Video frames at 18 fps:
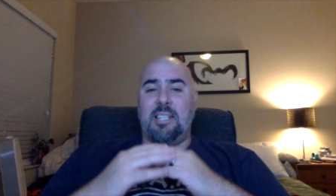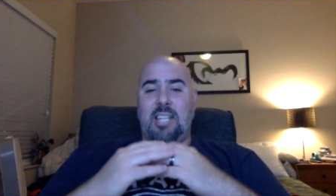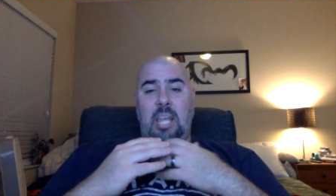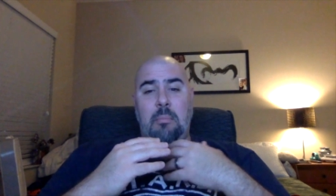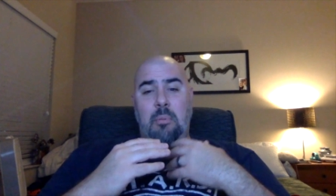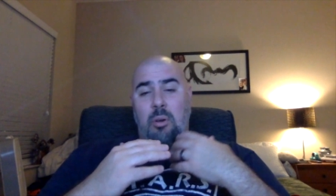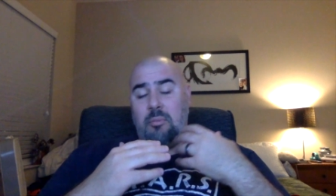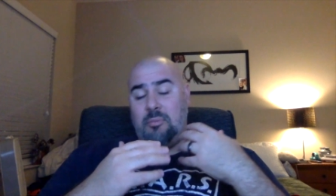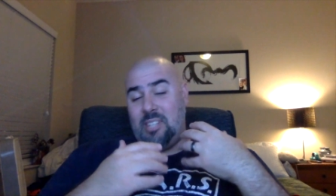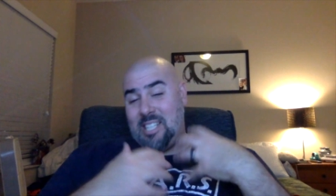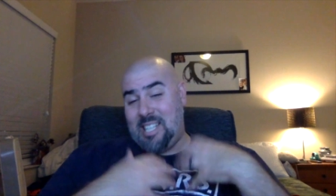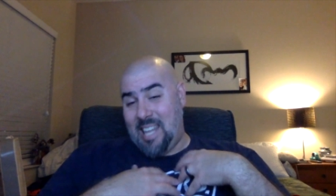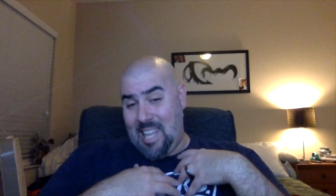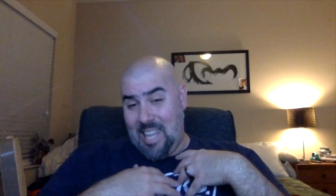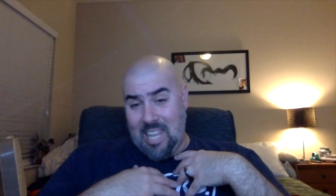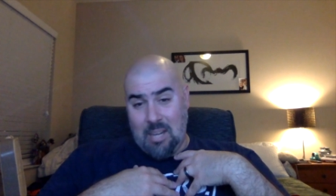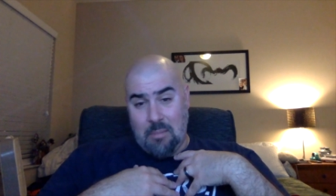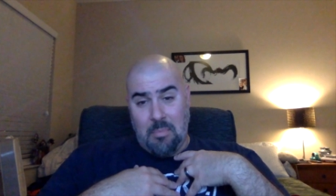They
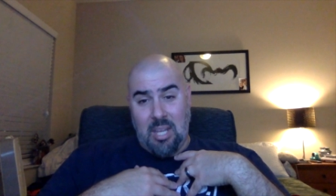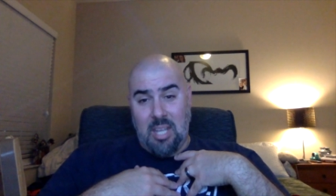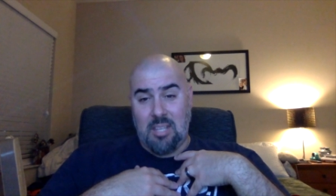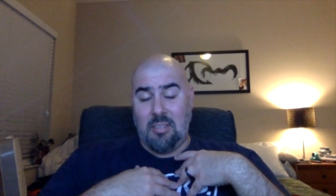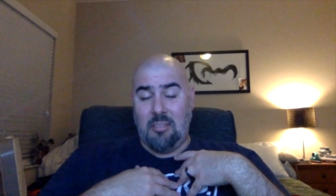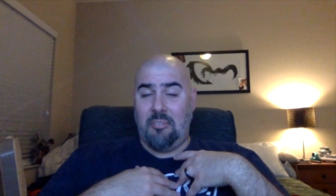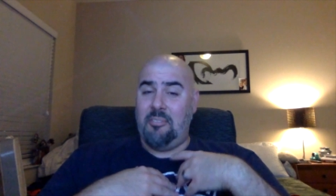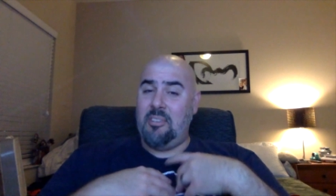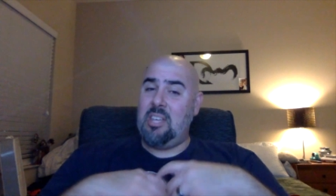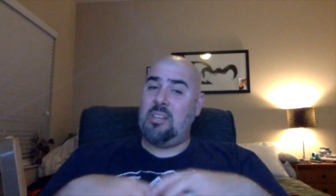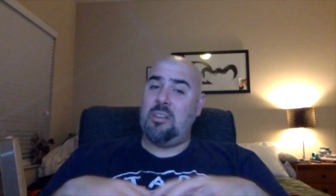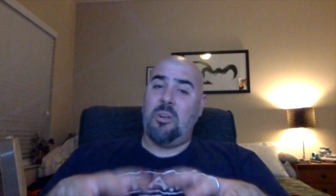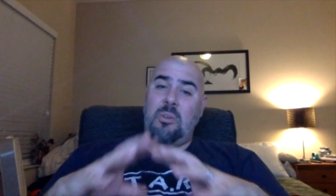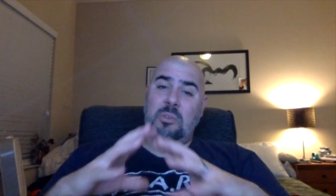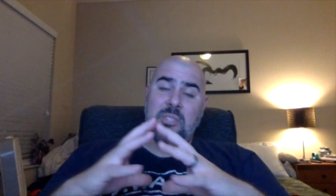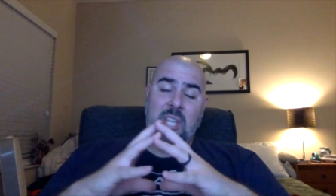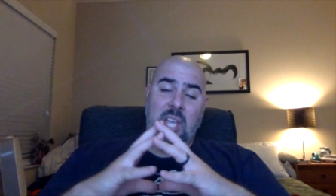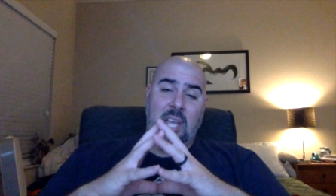both hit me in the
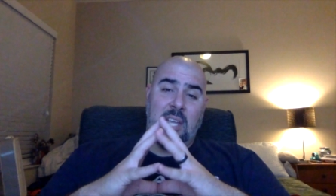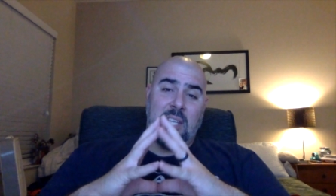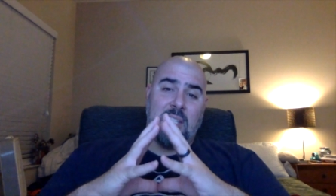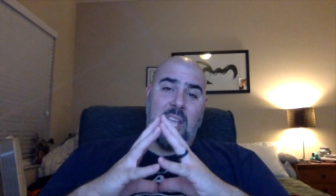feels.